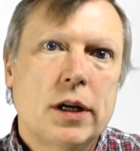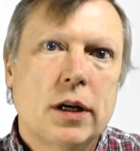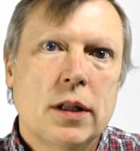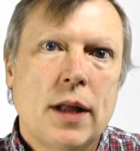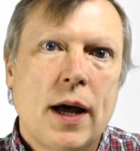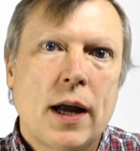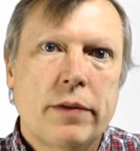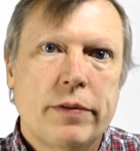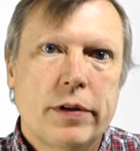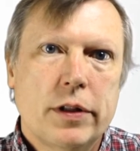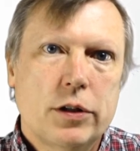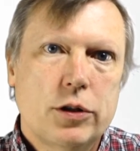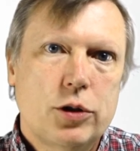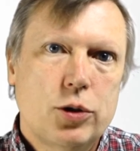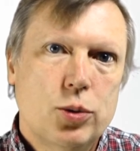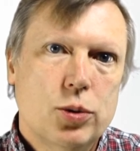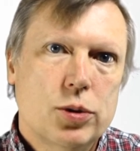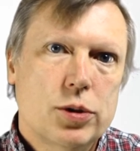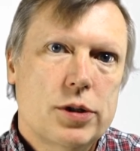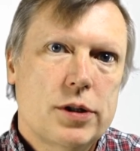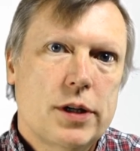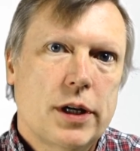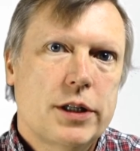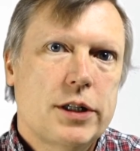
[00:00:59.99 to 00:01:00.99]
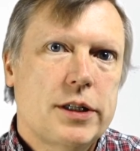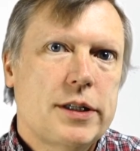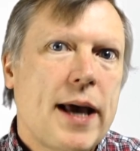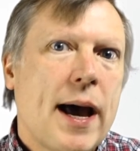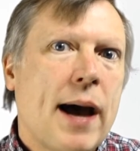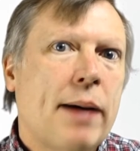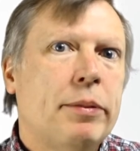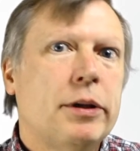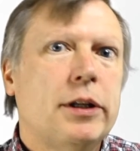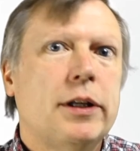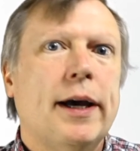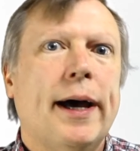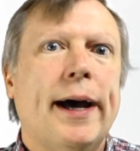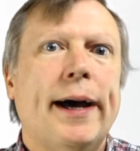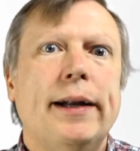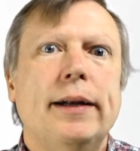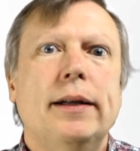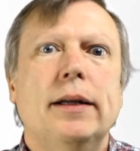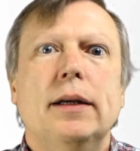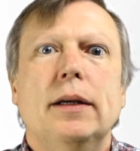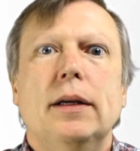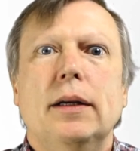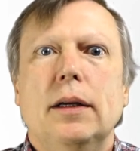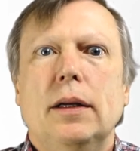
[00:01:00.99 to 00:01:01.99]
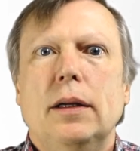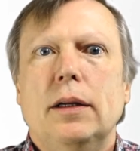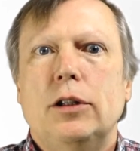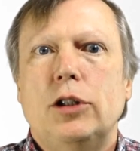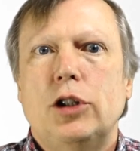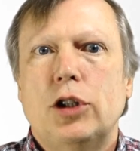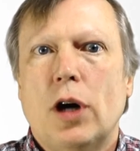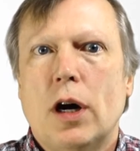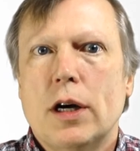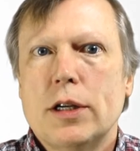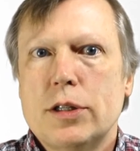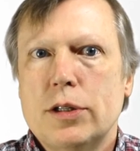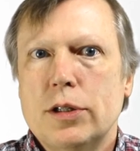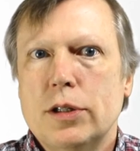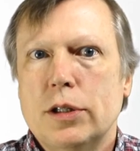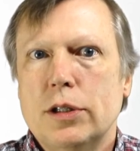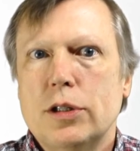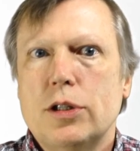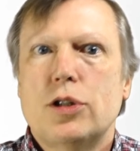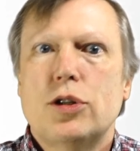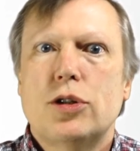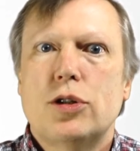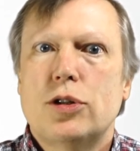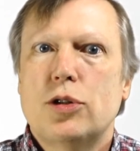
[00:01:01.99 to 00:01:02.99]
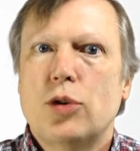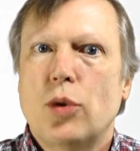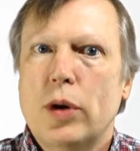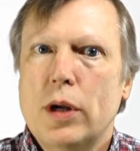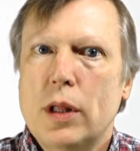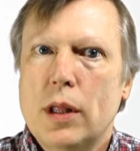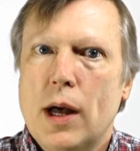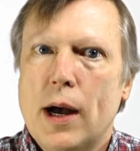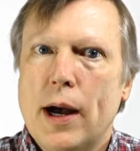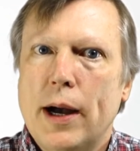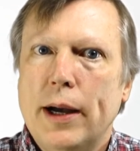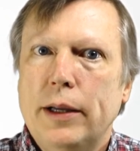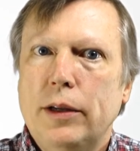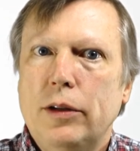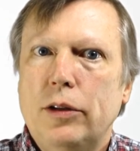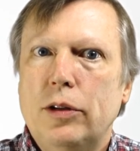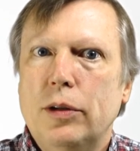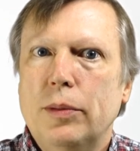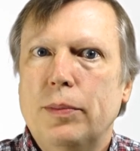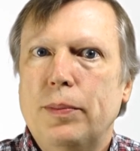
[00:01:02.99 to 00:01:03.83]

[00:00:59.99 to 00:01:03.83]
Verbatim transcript: a lot of other tools such as Habitat, Chaucer, Storyline to